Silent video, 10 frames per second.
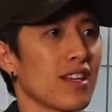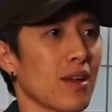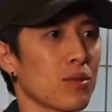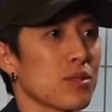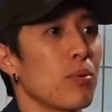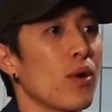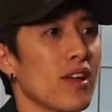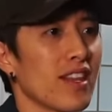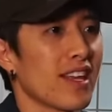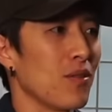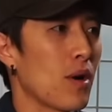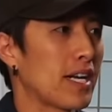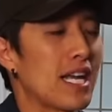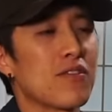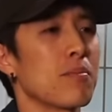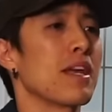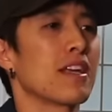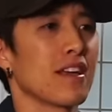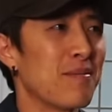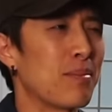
Like, what's the point? Like, why did I even make it?